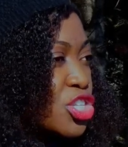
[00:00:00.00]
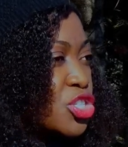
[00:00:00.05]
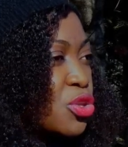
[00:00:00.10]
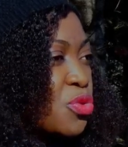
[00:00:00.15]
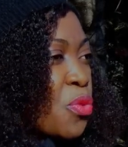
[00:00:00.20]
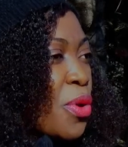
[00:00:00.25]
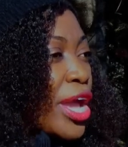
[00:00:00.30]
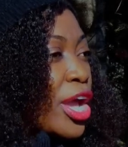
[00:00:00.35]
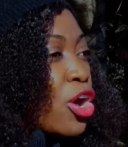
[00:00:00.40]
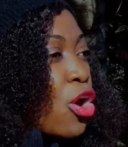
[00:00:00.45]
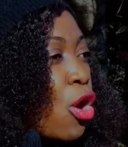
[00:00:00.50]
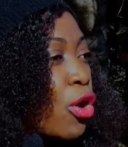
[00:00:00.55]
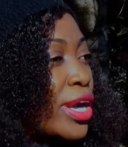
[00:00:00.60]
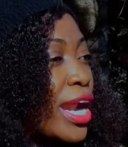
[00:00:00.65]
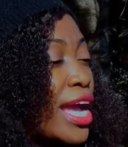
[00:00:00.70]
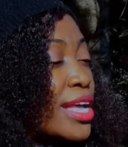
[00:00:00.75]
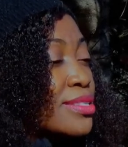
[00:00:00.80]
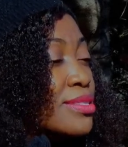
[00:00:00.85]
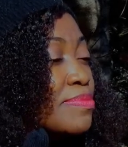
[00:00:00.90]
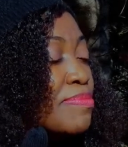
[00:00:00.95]
the way God
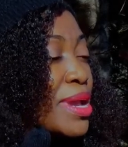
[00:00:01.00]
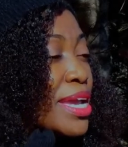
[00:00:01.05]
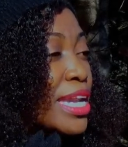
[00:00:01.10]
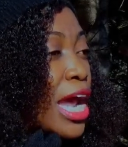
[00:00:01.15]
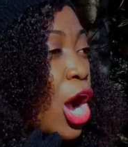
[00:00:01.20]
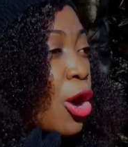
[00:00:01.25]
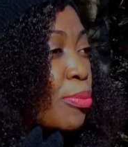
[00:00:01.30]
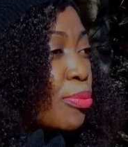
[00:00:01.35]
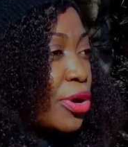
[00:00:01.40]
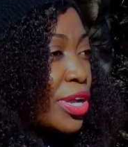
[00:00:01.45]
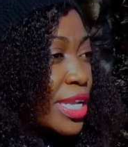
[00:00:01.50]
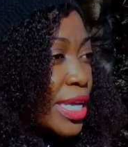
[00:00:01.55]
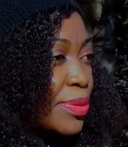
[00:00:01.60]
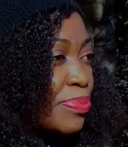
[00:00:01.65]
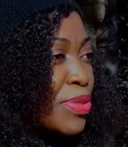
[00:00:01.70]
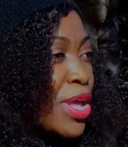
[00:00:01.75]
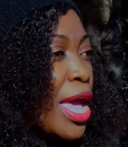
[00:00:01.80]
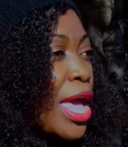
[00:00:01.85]
has made our body.